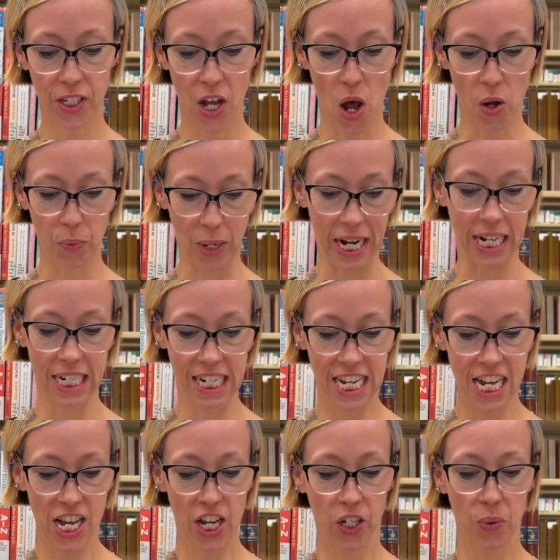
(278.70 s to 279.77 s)
All right,
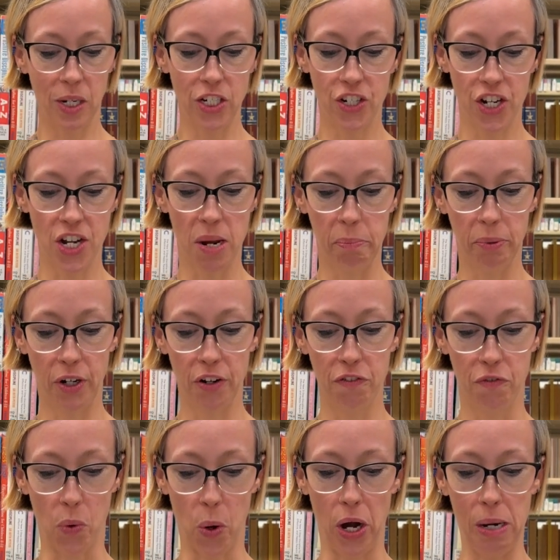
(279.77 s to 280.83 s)
question number
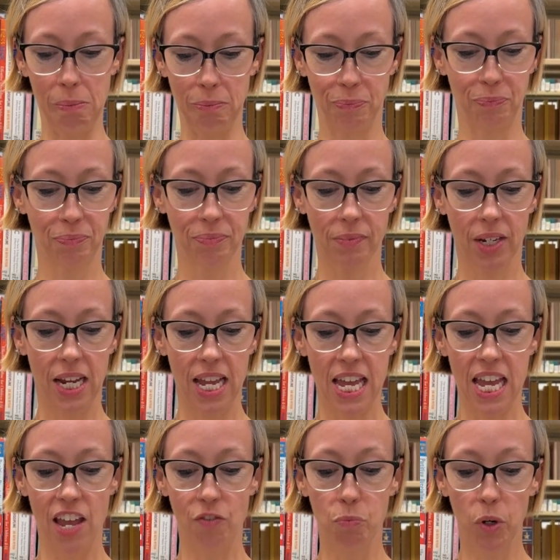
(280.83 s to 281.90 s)
4.
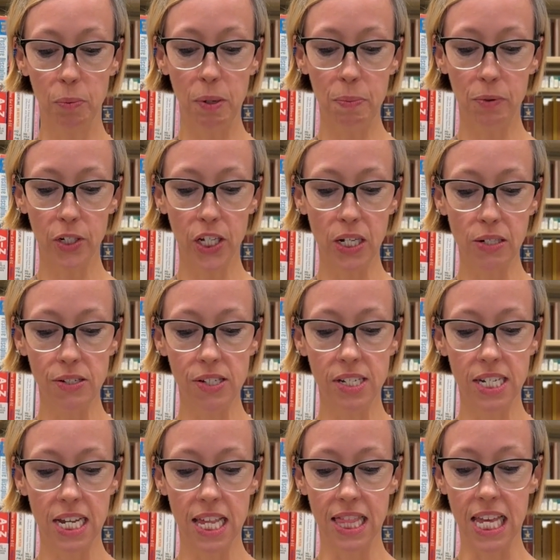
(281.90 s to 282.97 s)
If more people
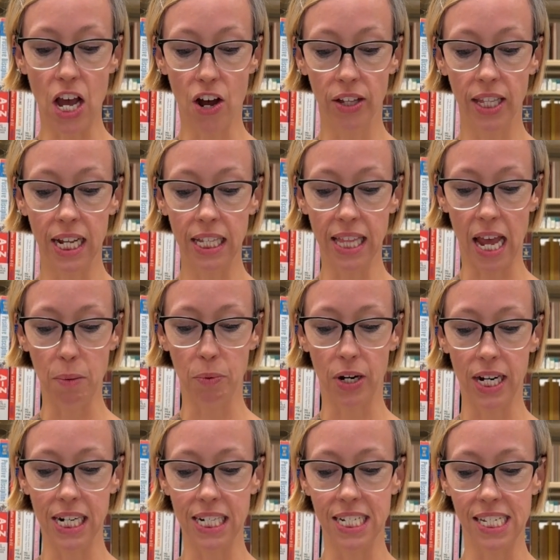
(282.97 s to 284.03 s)
used the online
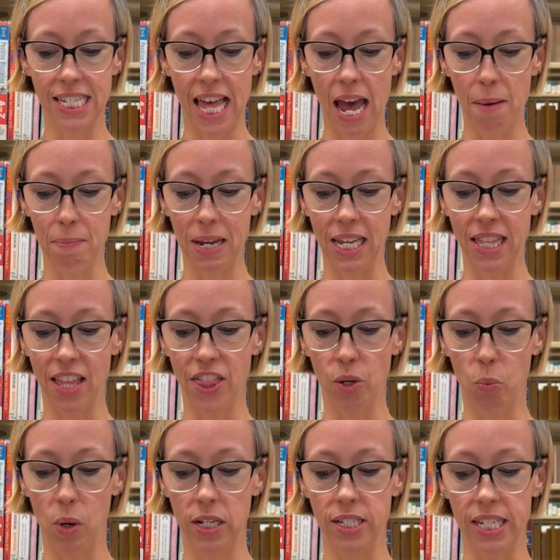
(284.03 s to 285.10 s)
library, does that mean that the
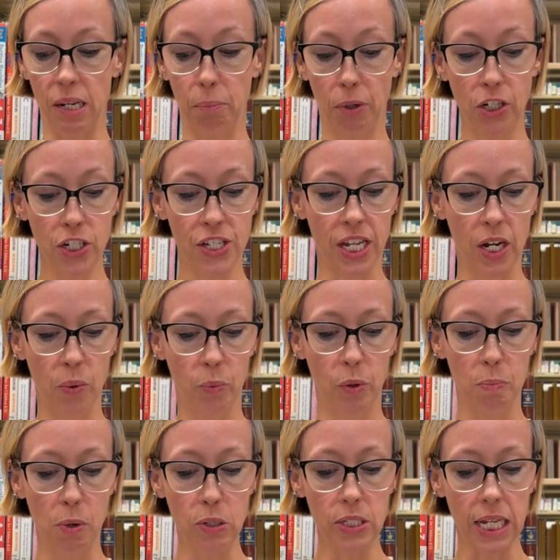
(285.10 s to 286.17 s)
ones in person would
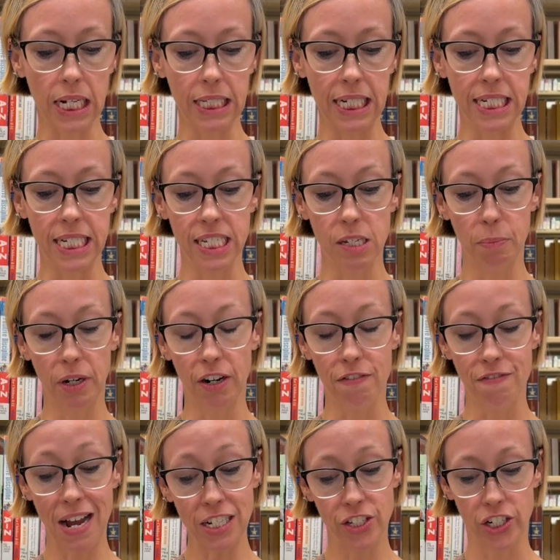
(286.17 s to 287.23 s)
most likely disappear
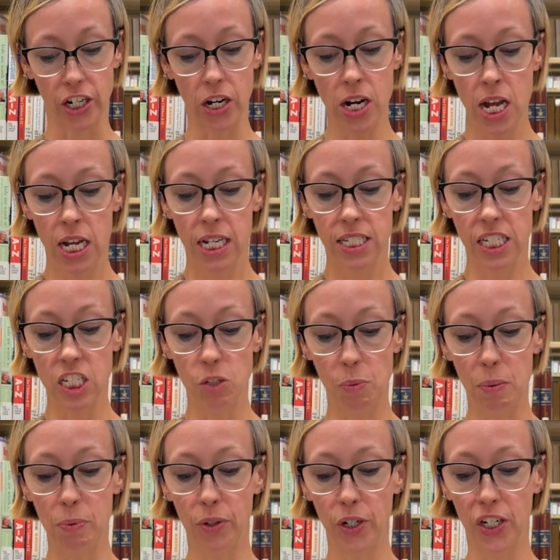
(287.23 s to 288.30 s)
faster since
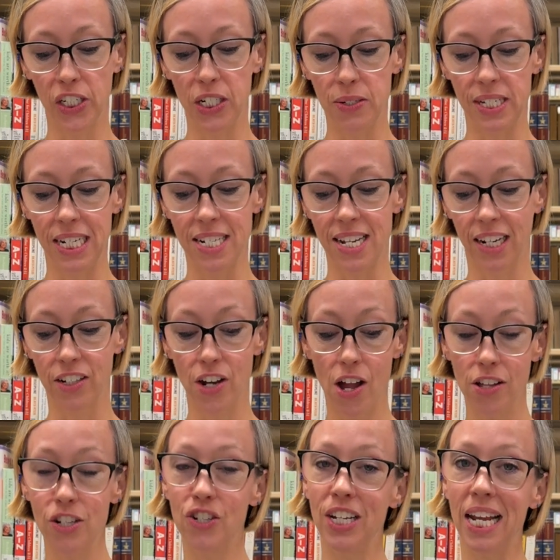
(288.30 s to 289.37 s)
people are using
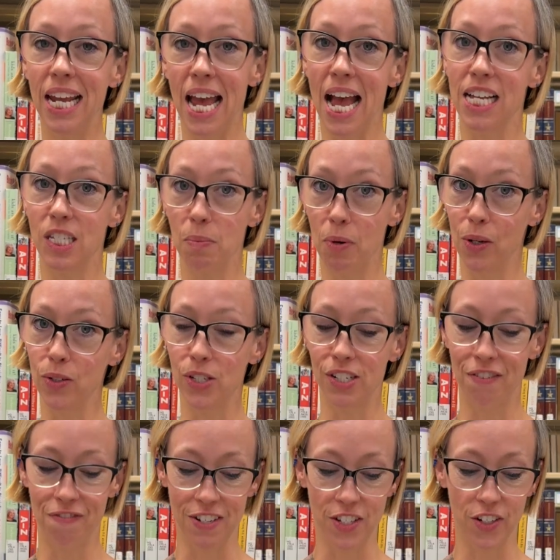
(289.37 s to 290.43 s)
technology as opposed to
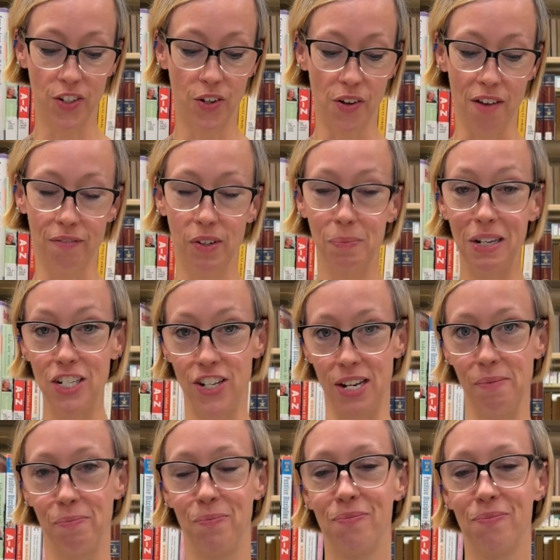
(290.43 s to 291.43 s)
physical information?